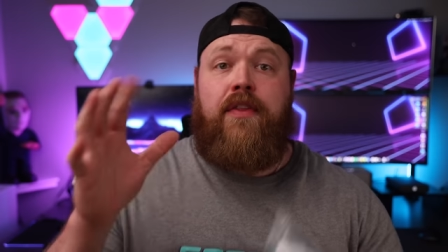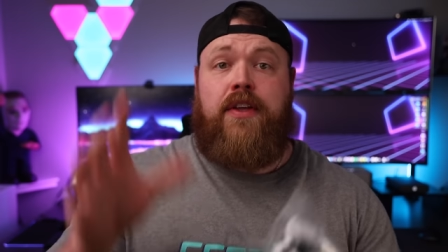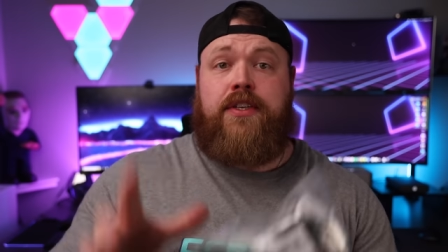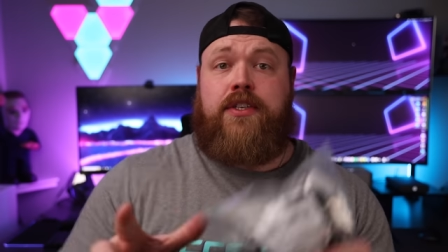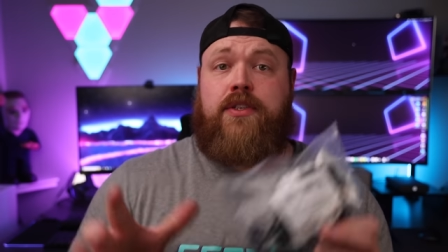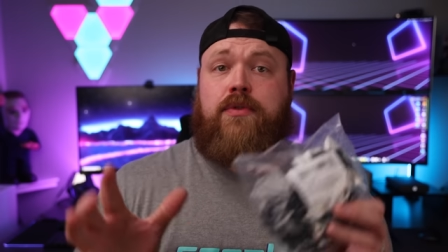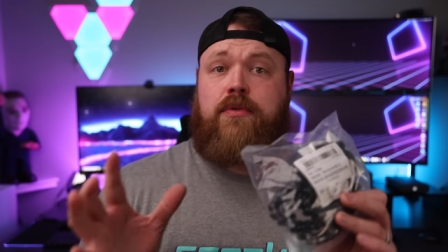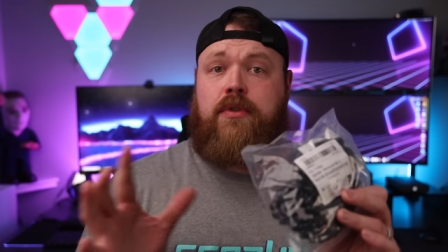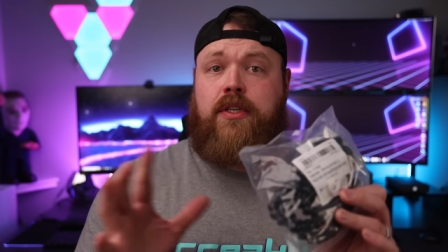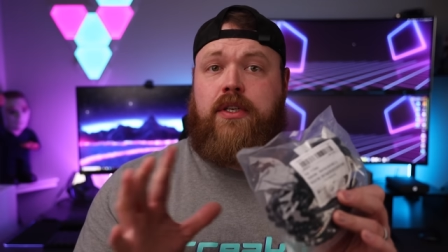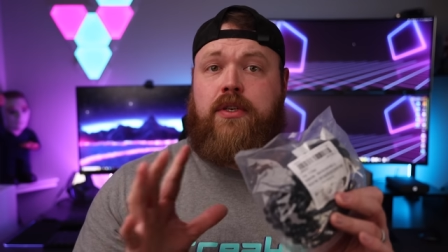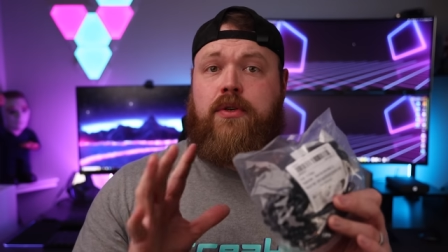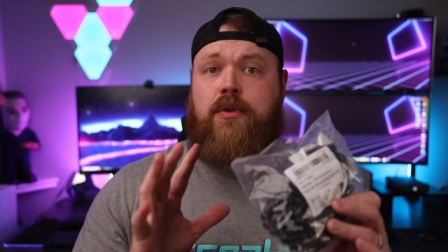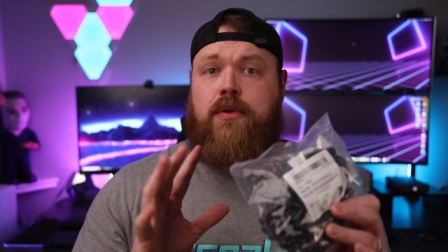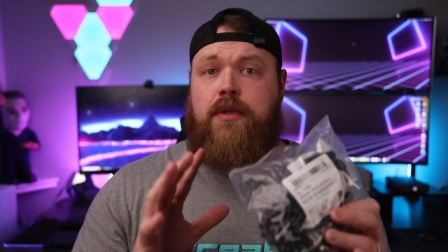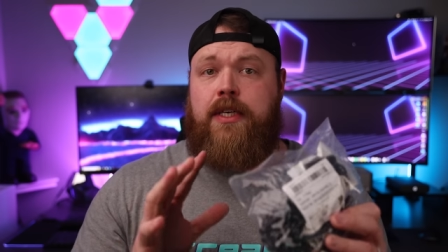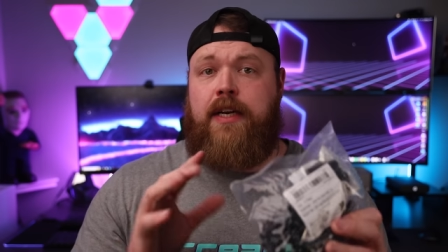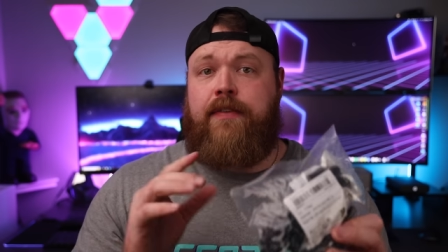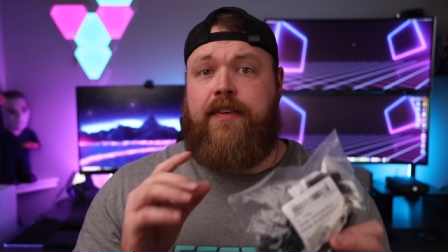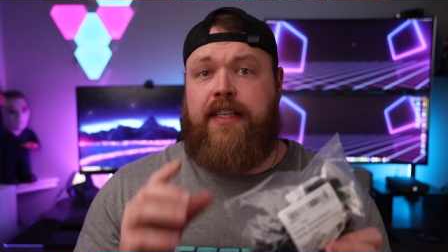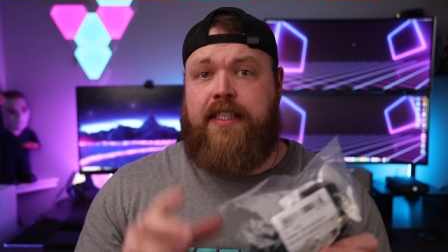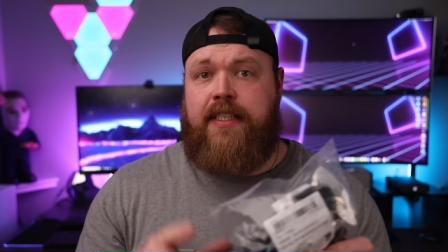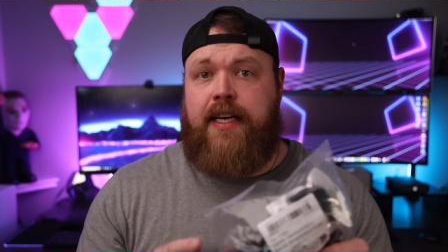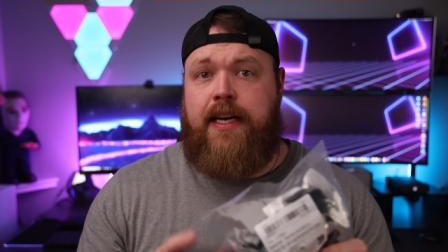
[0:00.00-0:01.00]
This is really cool and
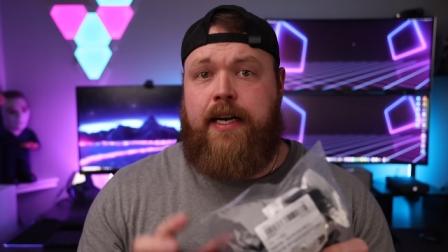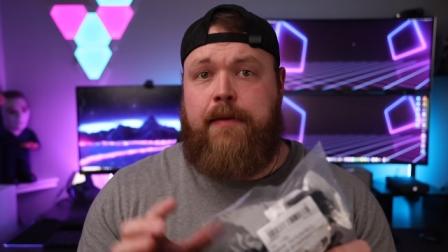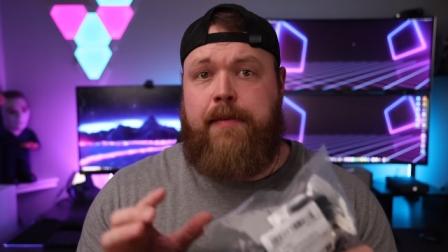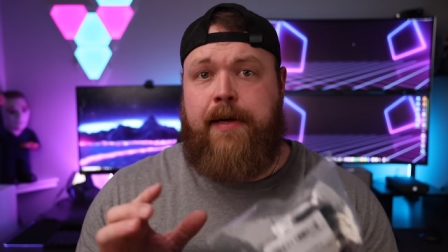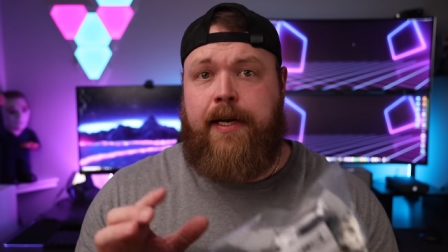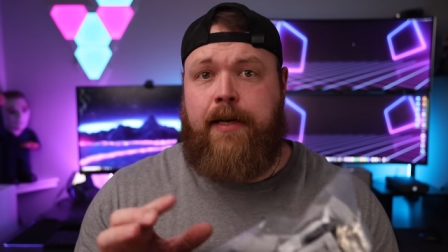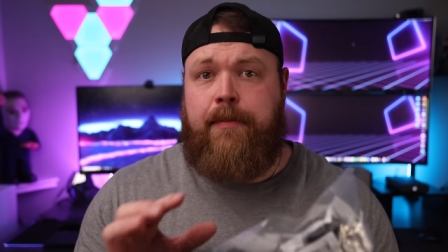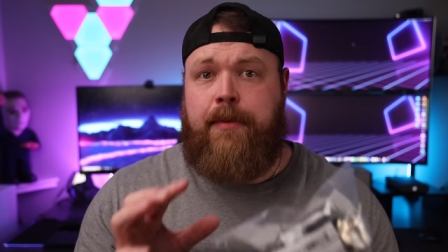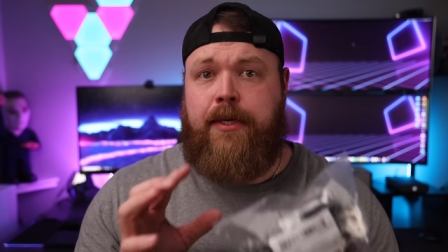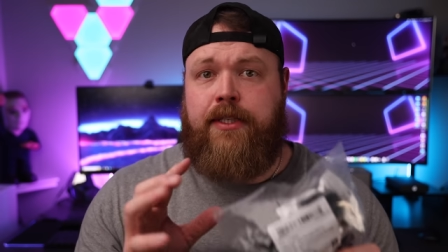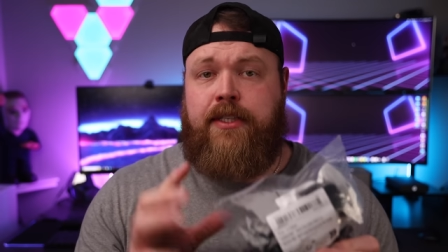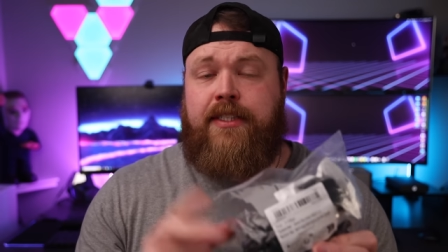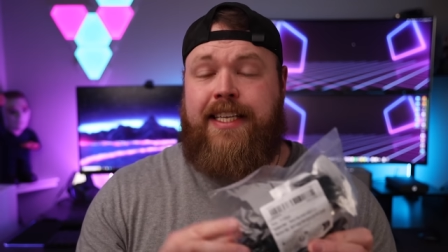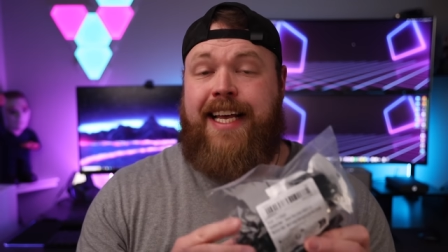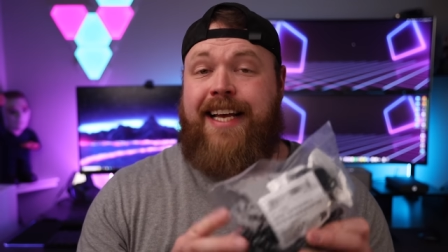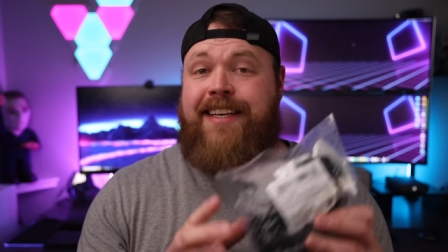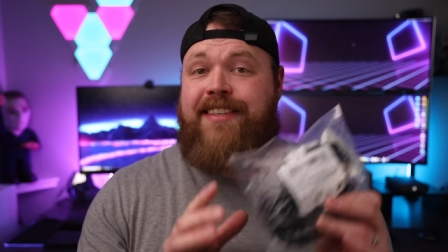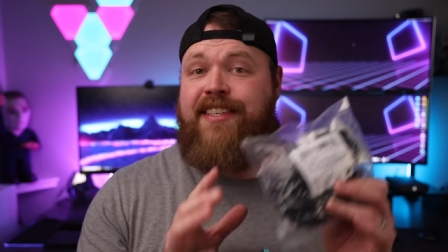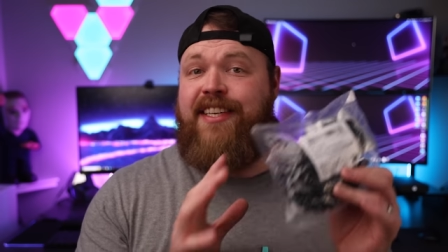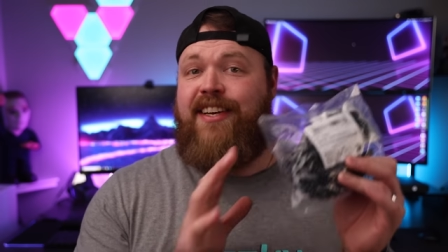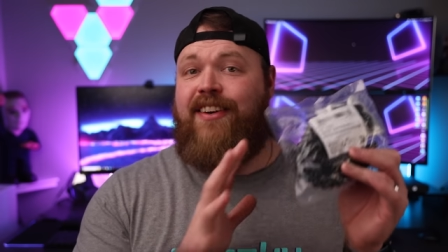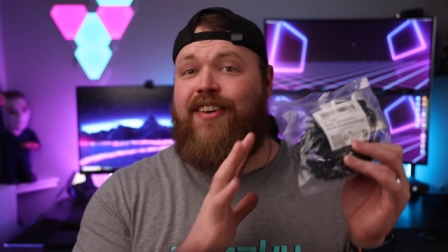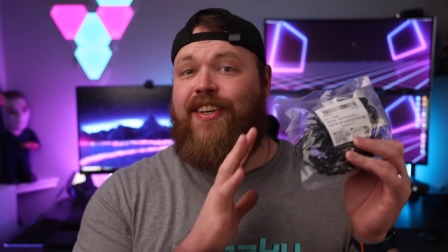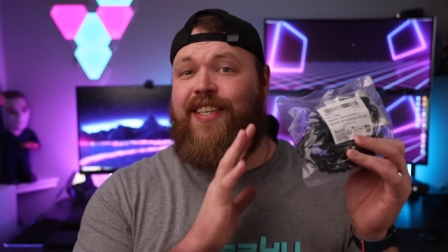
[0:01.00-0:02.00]
I'm excited about it because it's
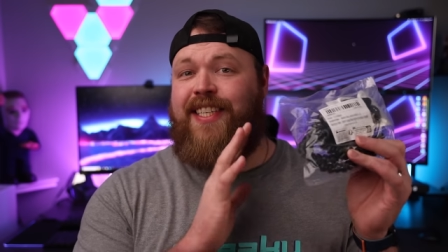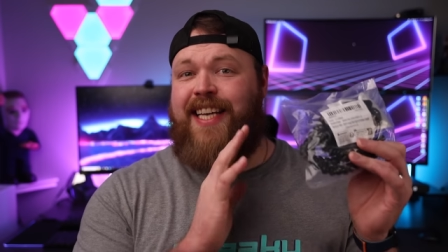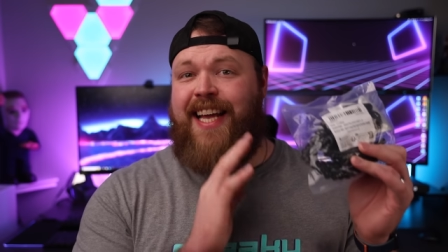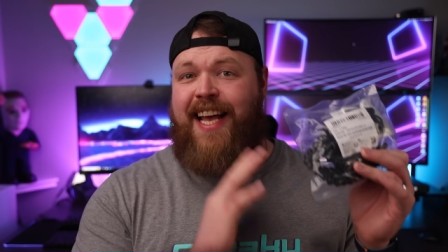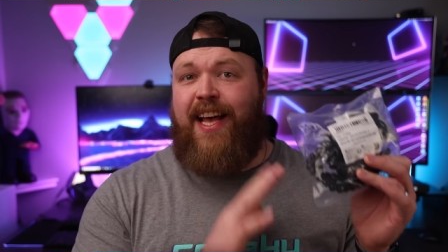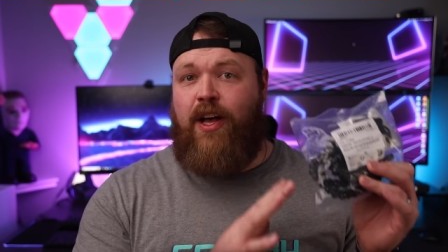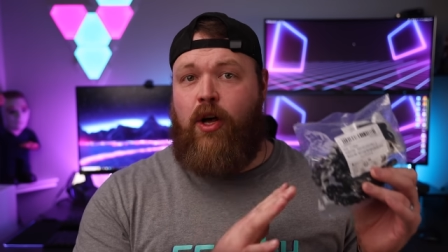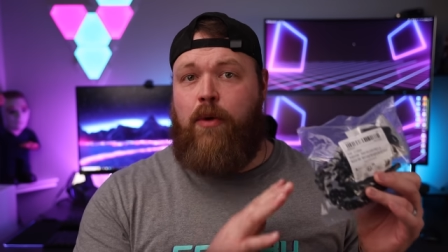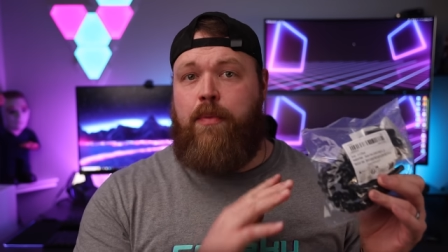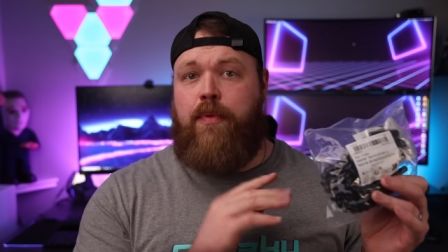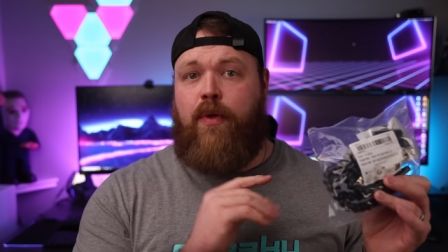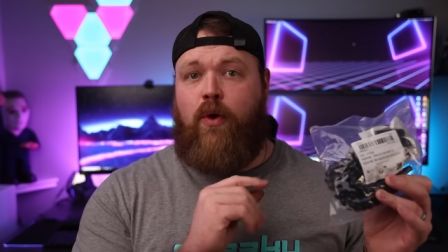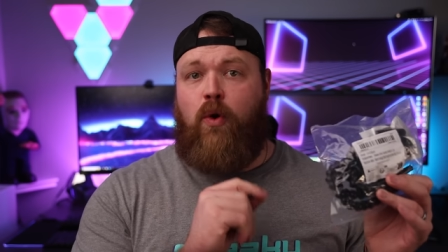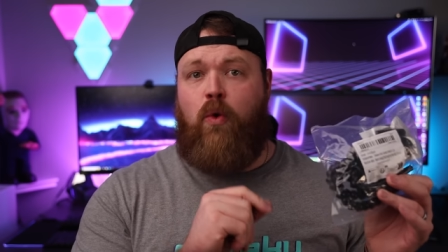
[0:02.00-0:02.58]
actually going to help the